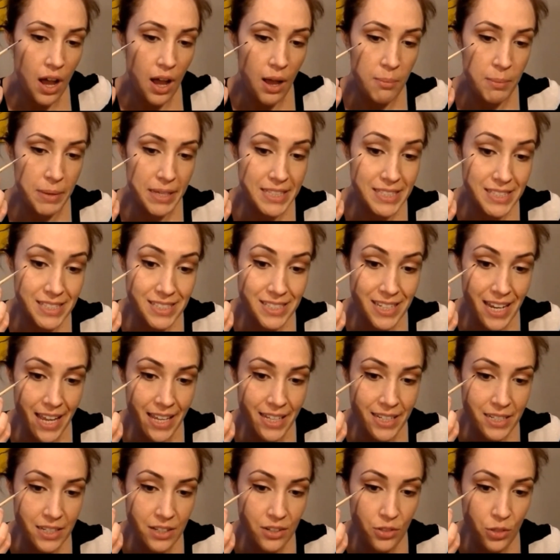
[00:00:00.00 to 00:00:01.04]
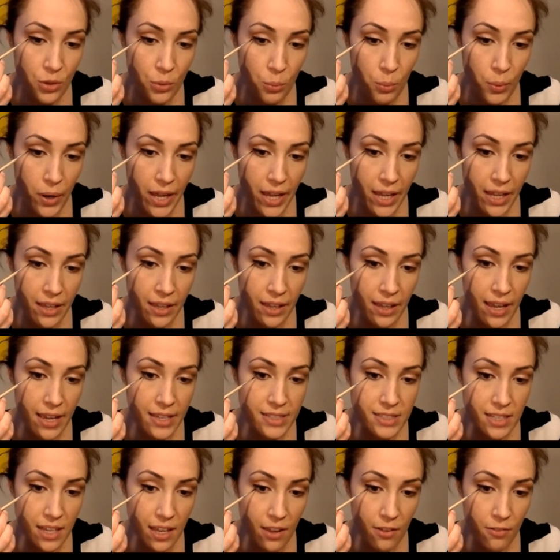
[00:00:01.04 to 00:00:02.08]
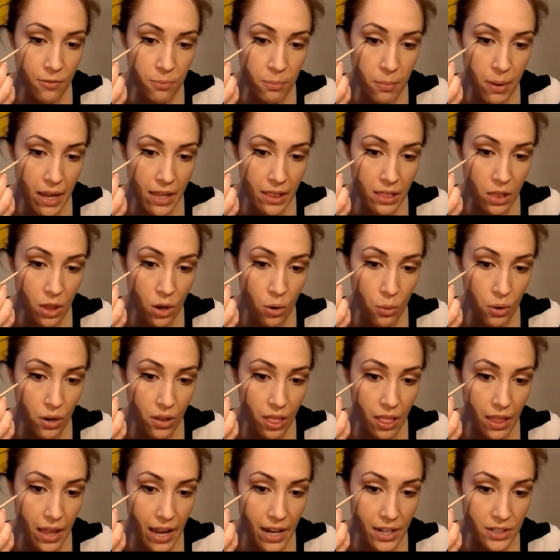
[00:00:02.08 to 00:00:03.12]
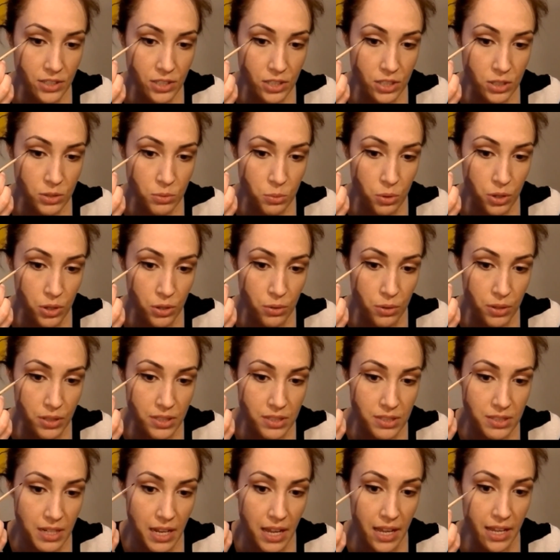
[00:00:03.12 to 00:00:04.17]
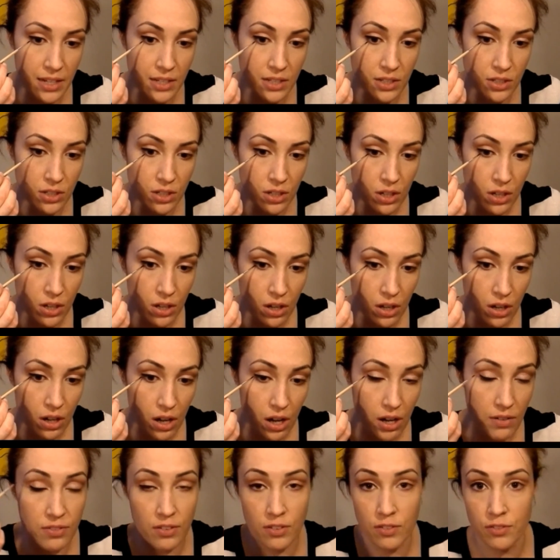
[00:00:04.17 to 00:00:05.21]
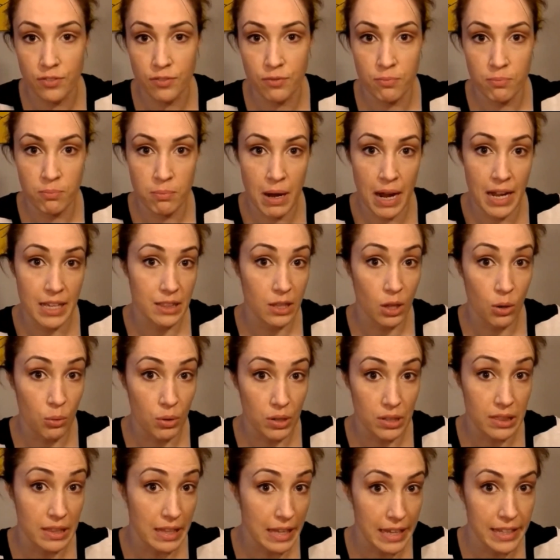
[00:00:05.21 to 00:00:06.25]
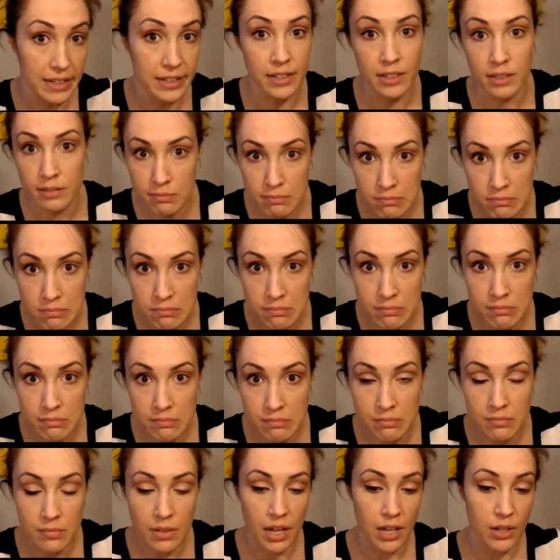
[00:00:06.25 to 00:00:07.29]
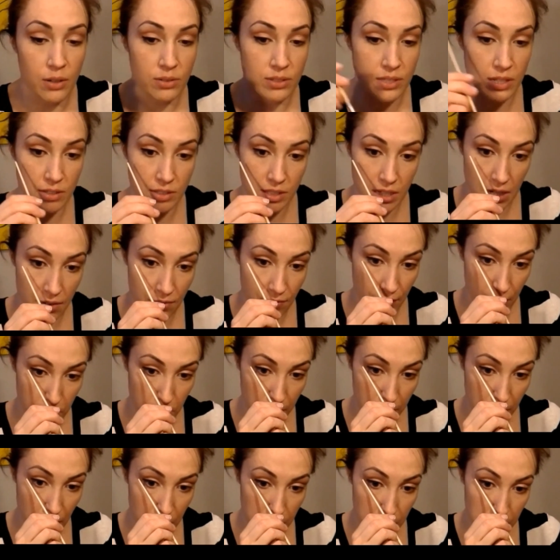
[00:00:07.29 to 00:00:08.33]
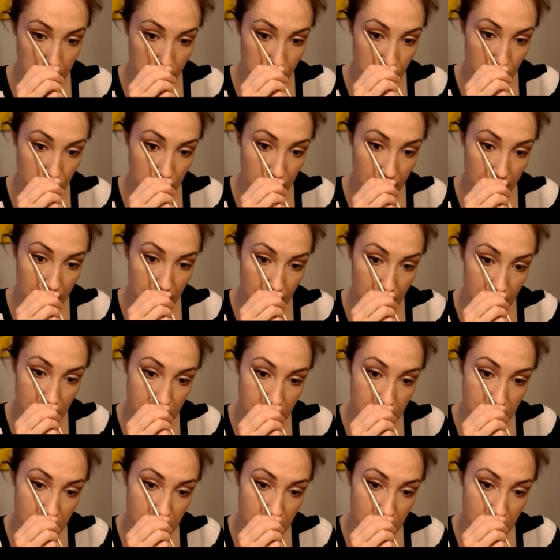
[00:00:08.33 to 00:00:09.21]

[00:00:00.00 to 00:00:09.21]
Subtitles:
extend the wing as if my lower lashes were to extend off of my lower lid. I know it sounds kind of funny, but kind of picture it like this.